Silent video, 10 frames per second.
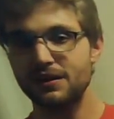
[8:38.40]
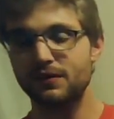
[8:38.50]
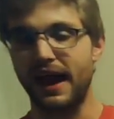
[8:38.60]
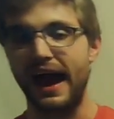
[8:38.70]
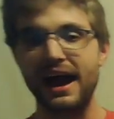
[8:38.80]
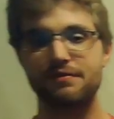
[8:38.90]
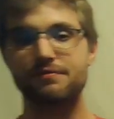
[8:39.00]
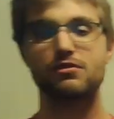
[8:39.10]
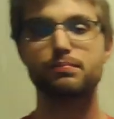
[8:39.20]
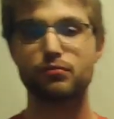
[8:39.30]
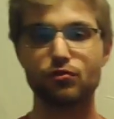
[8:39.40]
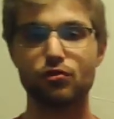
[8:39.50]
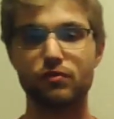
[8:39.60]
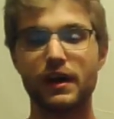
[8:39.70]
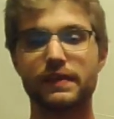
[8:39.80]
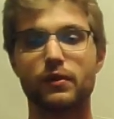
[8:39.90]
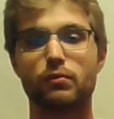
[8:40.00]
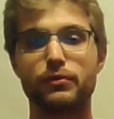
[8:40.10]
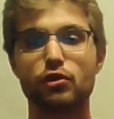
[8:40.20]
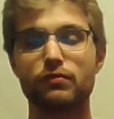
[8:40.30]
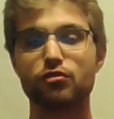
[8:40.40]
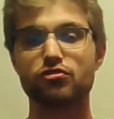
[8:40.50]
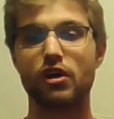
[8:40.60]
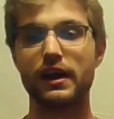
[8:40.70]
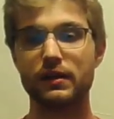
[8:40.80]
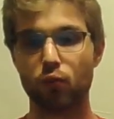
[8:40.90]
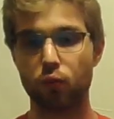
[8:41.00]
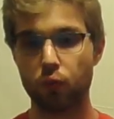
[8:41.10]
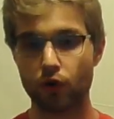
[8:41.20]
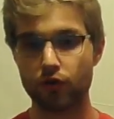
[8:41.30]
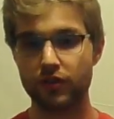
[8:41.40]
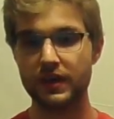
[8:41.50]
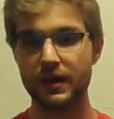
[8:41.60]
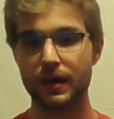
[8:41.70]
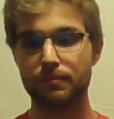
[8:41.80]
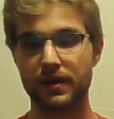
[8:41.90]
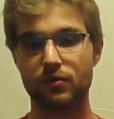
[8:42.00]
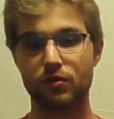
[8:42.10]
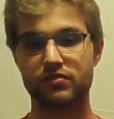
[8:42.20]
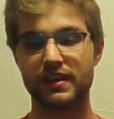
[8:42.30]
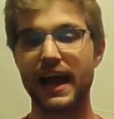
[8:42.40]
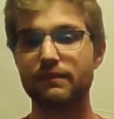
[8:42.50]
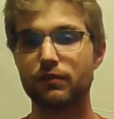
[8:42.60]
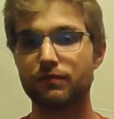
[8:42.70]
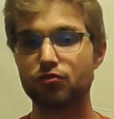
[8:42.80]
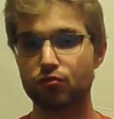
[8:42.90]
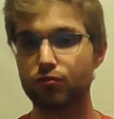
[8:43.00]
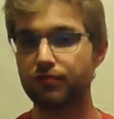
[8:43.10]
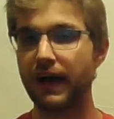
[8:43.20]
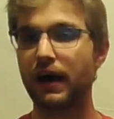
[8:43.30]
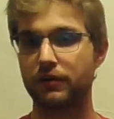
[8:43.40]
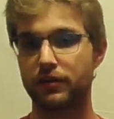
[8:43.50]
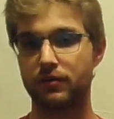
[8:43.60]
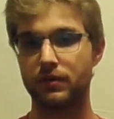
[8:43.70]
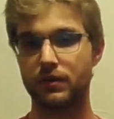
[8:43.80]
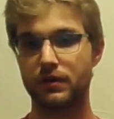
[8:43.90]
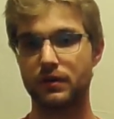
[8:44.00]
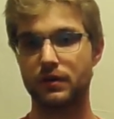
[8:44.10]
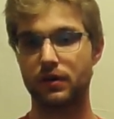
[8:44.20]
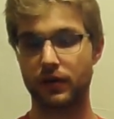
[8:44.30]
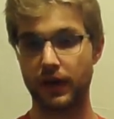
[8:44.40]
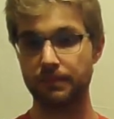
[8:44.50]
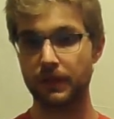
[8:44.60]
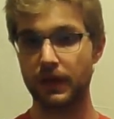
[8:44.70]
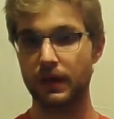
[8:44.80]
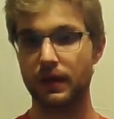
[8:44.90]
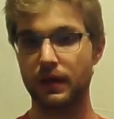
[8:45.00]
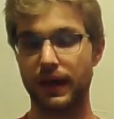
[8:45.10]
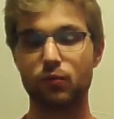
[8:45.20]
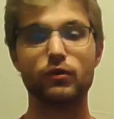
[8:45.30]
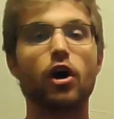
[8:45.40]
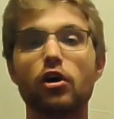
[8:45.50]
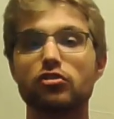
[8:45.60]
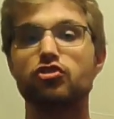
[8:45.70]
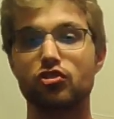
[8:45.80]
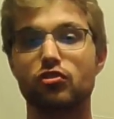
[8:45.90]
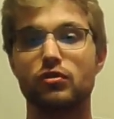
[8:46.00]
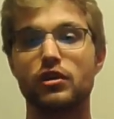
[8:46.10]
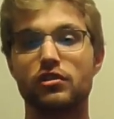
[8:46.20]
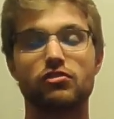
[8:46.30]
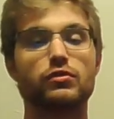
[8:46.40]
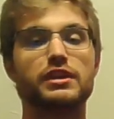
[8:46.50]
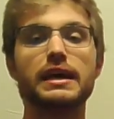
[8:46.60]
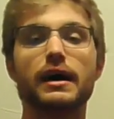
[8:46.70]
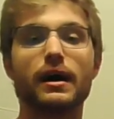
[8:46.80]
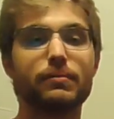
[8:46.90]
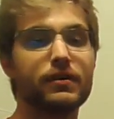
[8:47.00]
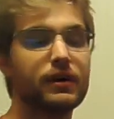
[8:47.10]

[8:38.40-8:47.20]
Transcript: We have to prove that we're beautiful, shining, worthy minerals that have a true value. Okay? And we all do. So get up.